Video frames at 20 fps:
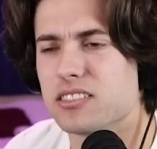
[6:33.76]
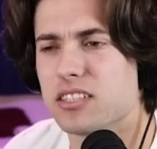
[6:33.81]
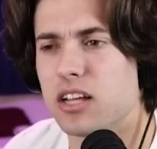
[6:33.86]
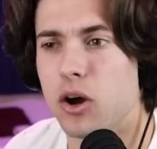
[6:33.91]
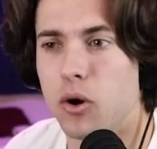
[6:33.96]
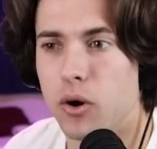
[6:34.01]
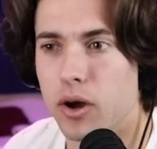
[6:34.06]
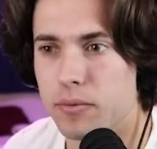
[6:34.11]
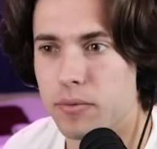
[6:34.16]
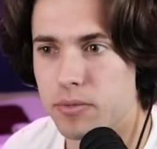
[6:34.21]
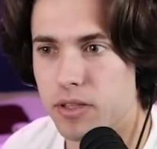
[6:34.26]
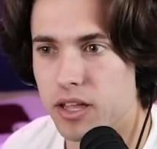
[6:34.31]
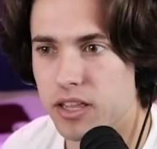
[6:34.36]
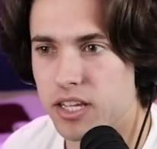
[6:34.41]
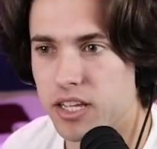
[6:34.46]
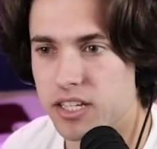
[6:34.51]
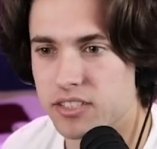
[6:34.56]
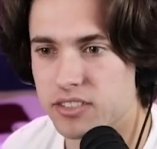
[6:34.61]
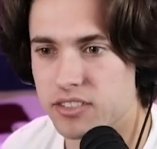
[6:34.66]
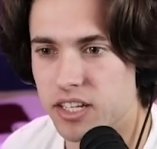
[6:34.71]
Oh, I think I
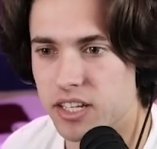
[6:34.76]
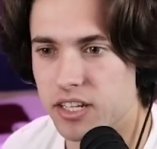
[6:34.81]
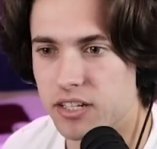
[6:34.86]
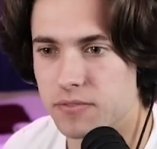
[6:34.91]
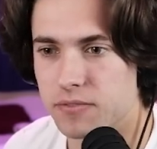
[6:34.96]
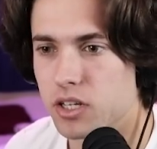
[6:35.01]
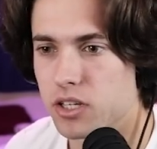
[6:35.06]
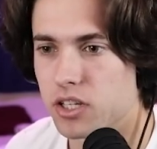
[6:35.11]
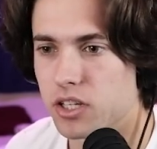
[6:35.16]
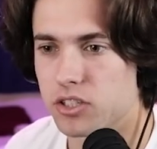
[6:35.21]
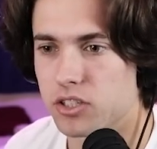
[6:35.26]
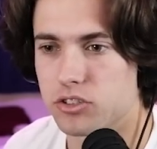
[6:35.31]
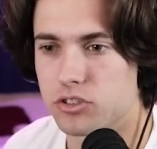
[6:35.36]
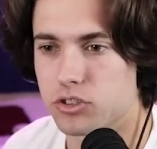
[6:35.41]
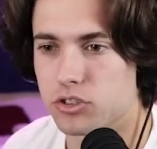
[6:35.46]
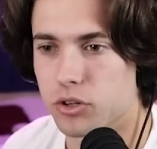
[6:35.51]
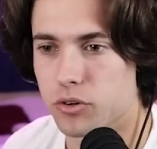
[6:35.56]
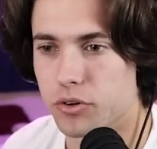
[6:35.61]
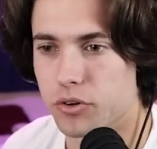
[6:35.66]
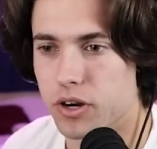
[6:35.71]
stay in. This is so
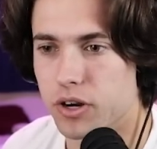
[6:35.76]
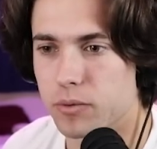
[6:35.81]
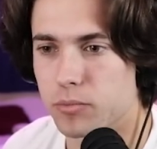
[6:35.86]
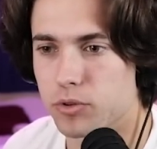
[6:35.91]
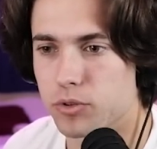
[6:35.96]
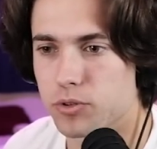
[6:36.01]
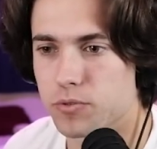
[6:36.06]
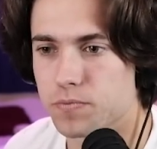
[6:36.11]
regrettable.